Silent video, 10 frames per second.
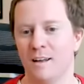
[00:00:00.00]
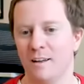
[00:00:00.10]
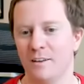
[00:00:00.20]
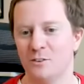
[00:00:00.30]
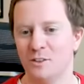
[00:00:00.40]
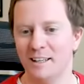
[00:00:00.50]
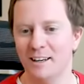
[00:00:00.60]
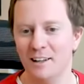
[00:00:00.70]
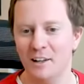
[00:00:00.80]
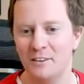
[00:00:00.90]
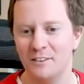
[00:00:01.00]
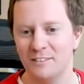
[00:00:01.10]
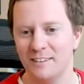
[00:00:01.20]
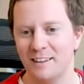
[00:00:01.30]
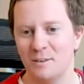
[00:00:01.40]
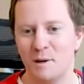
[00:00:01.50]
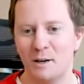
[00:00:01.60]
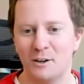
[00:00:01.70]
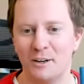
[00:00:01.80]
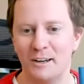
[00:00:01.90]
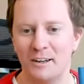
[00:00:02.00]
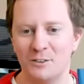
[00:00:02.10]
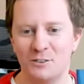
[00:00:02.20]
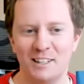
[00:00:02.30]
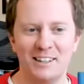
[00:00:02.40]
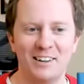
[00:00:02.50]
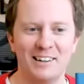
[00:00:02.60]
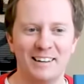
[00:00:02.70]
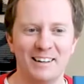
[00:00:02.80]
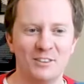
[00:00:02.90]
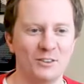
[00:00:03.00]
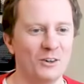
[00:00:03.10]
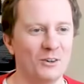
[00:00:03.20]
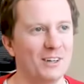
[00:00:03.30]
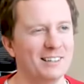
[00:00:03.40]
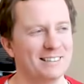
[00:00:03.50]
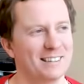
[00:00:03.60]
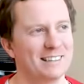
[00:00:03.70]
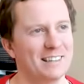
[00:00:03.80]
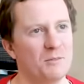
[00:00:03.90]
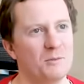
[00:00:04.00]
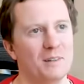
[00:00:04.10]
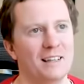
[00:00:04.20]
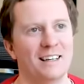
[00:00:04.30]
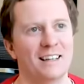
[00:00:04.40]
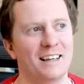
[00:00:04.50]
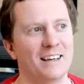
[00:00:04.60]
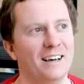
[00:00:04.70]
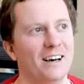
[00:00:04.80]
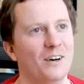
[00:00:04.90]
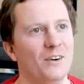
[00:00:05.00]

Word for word: Seagull, about a seagull that you know doesn't accept being uh,